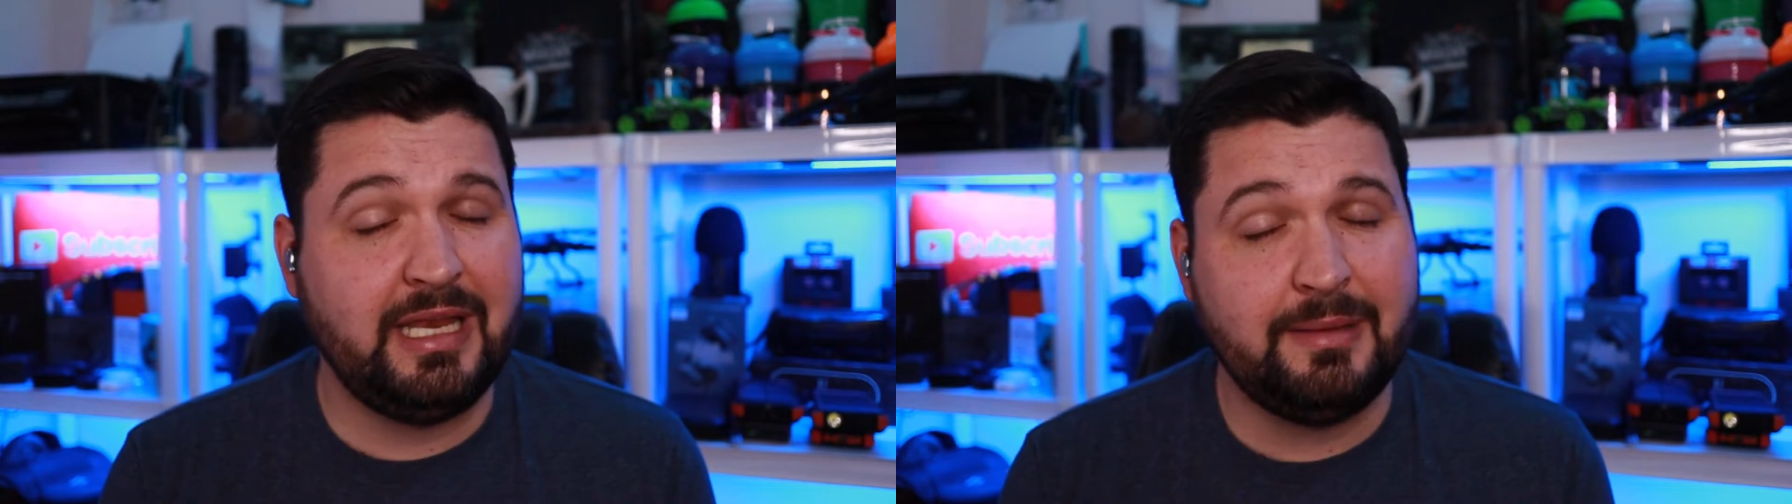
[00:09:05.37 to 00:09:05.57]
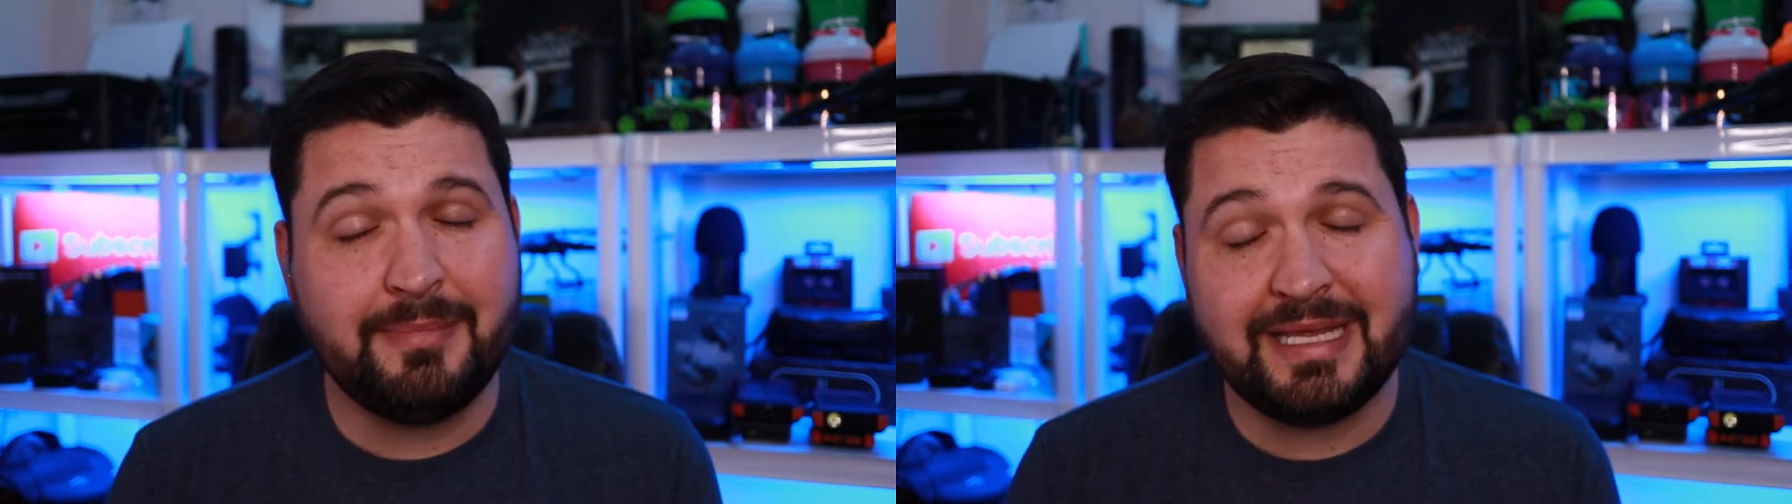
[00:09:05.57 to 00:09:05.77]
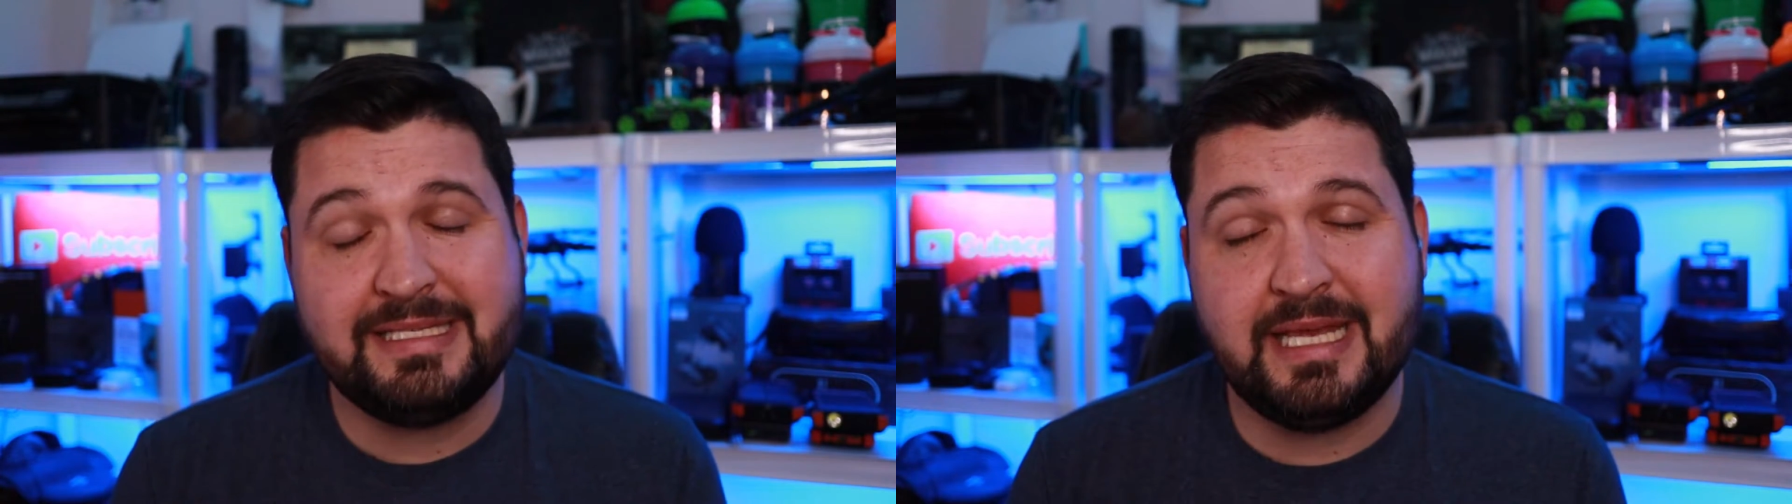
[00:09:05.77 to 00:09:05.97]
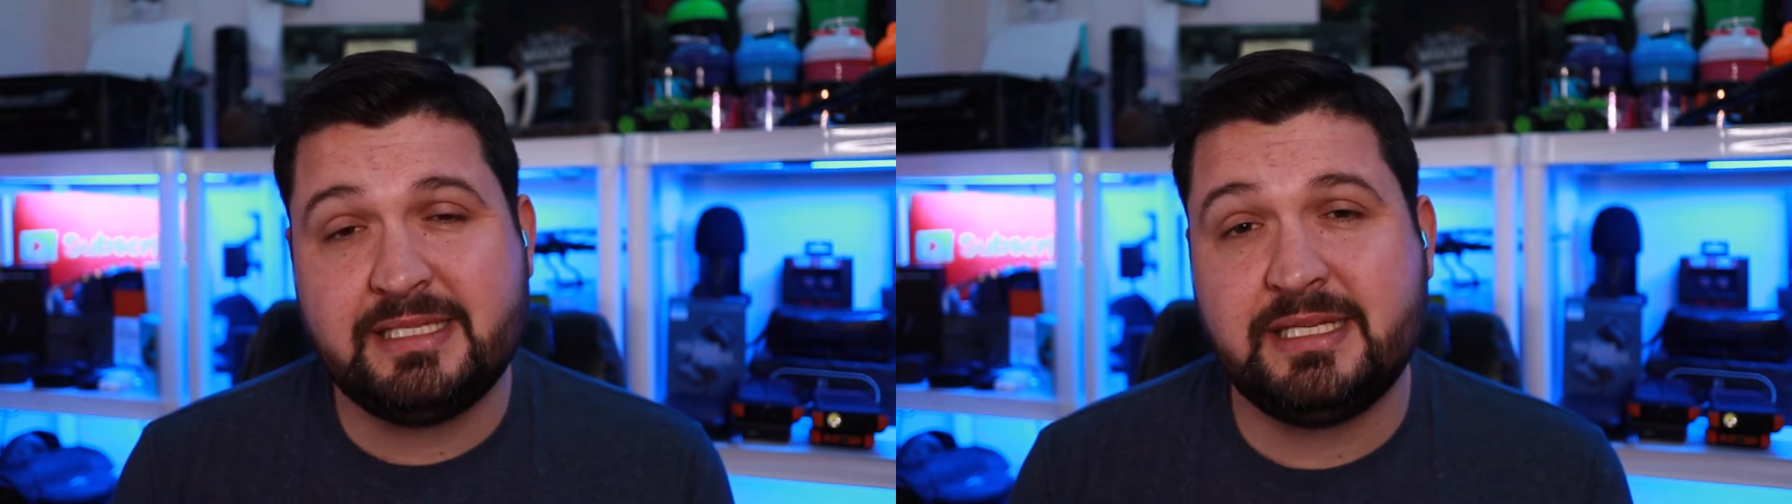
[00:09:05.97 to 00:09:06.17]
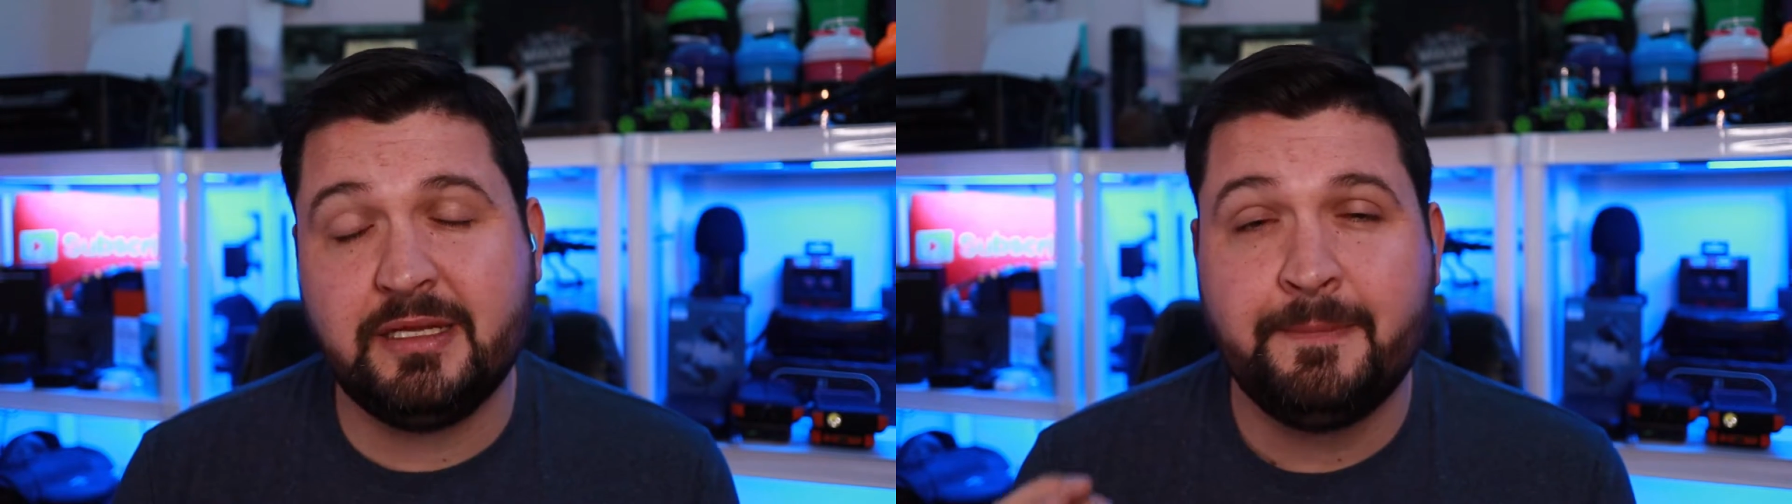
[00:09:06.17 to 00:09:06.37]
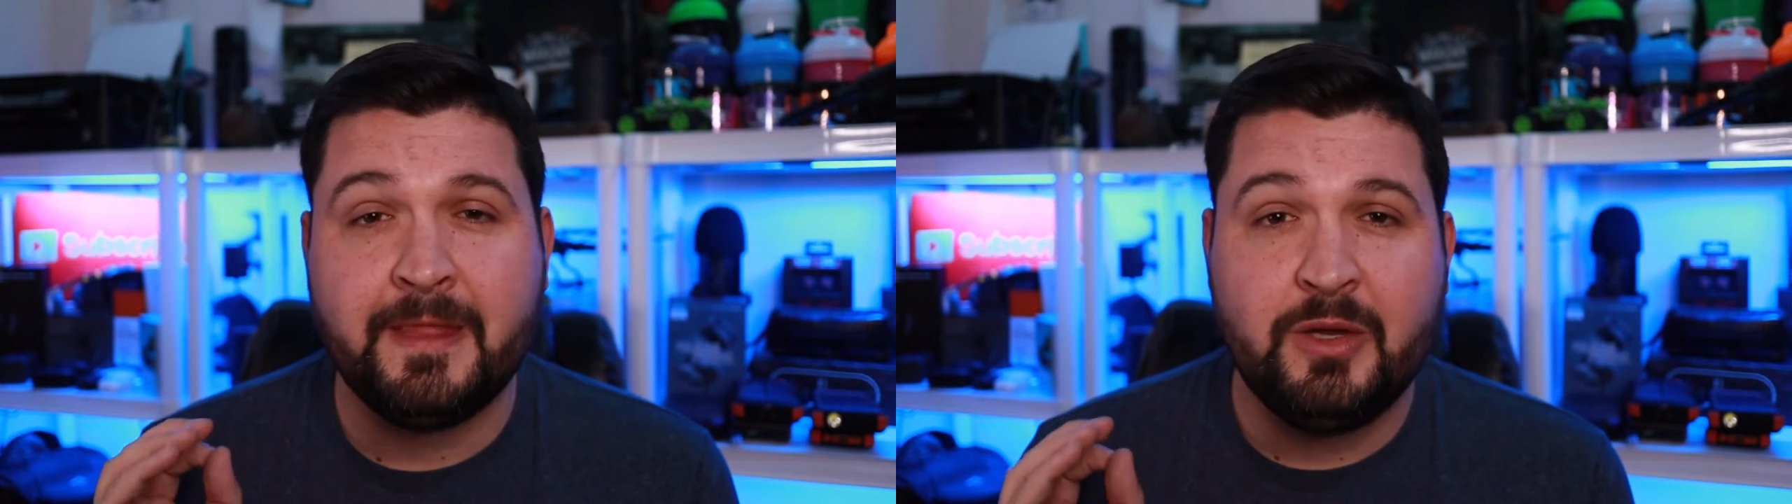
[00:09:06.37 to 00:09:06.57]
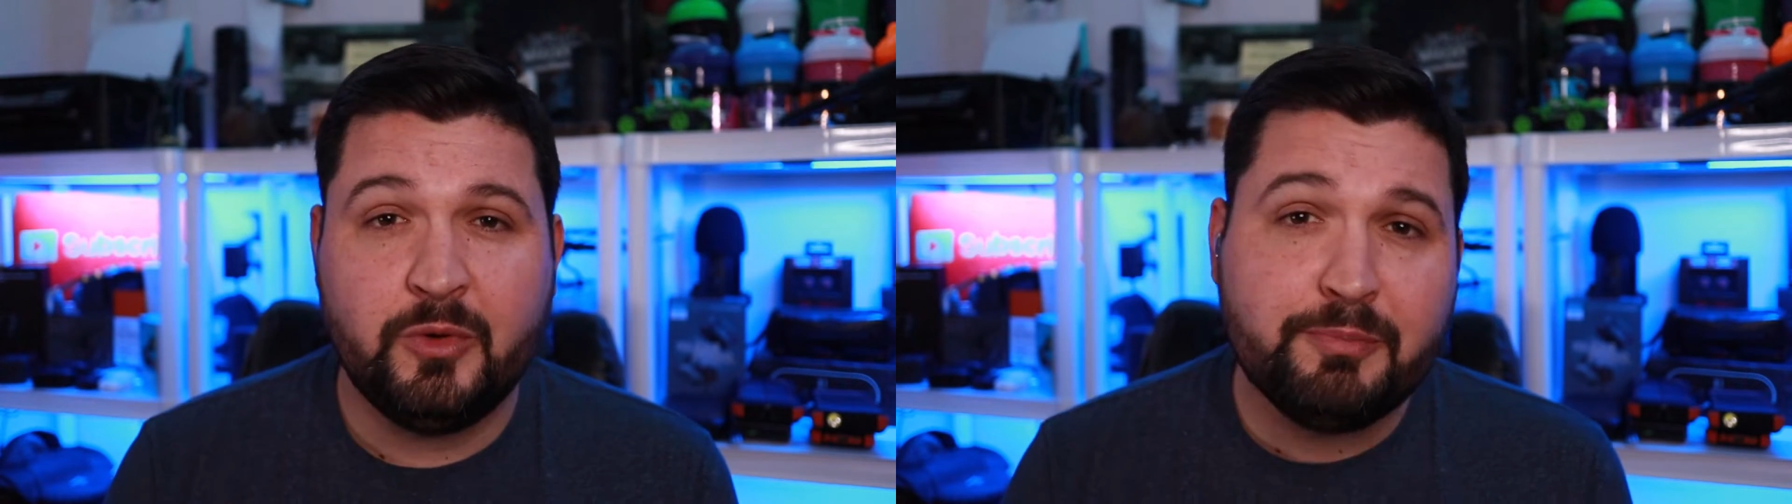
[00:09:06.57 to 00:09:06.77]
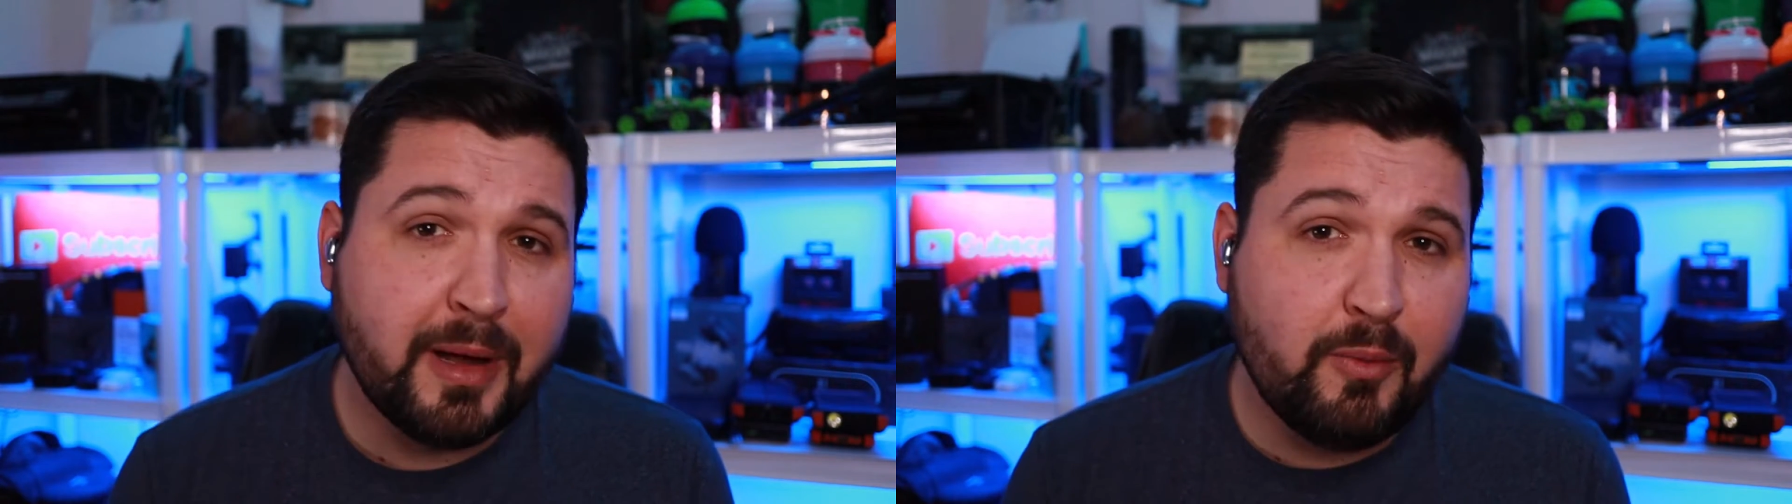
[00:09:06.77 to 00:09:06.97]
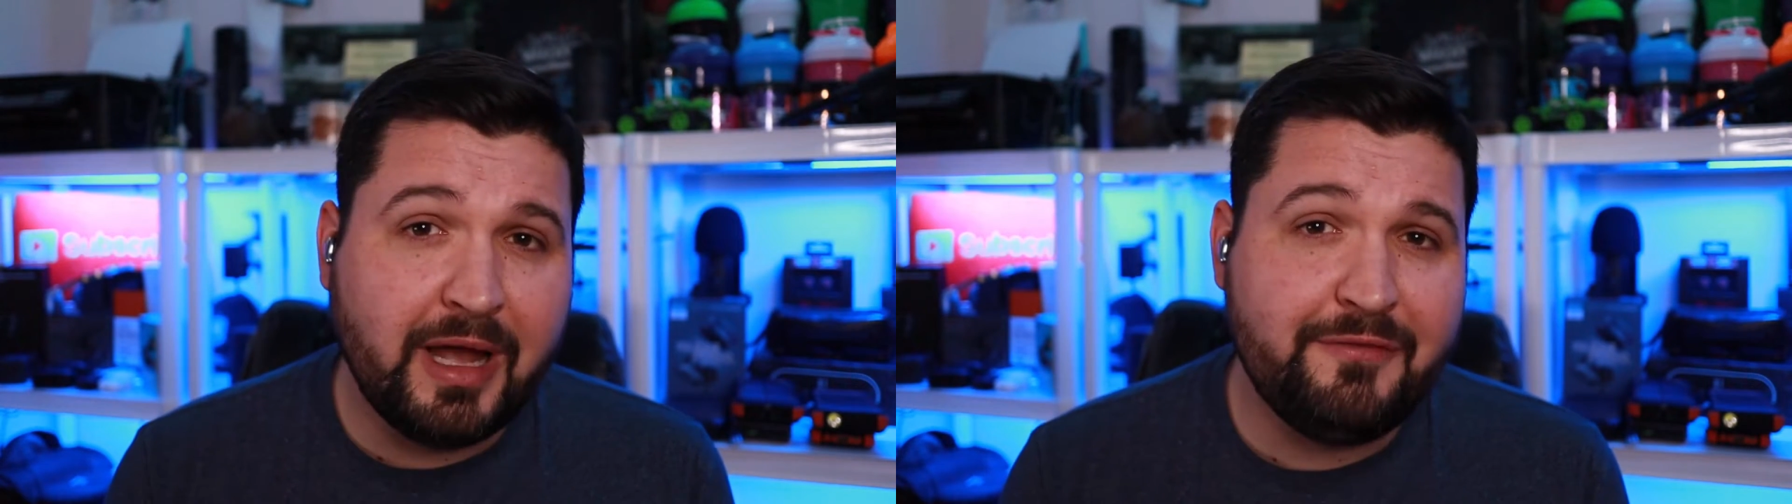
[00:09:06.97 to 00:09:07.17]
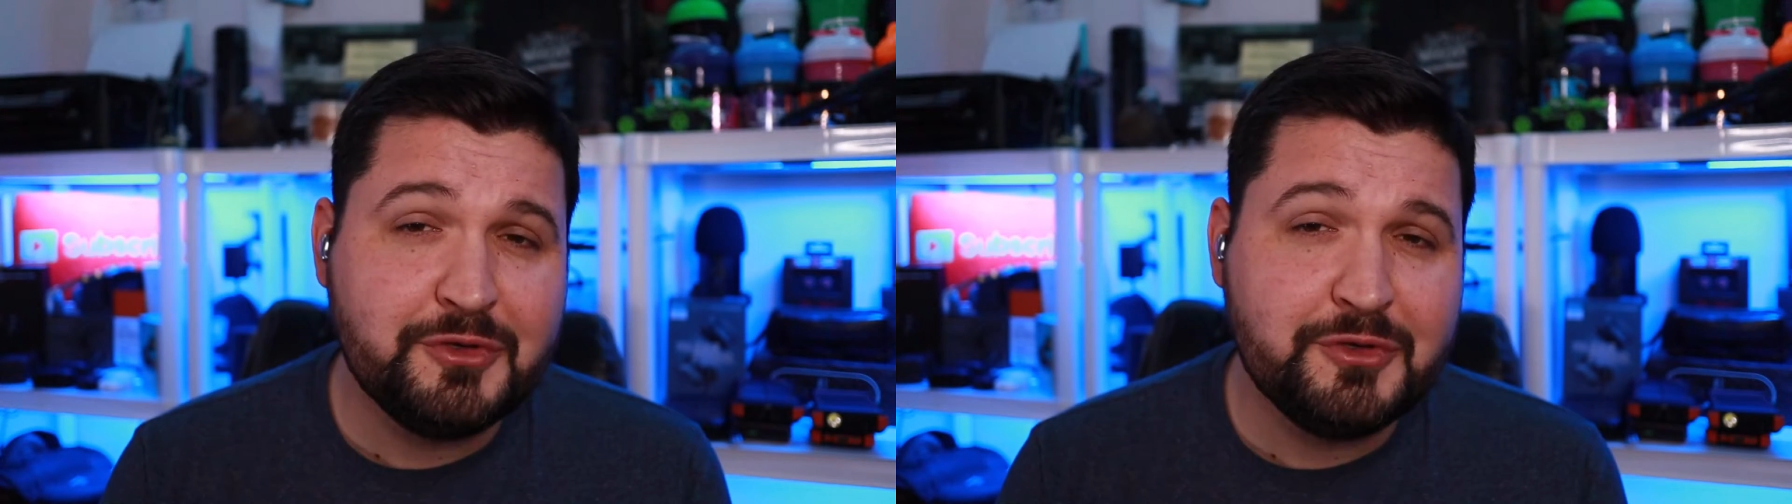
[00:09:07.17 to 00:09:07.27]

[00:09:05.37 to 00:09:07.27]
And in my testing with my wife,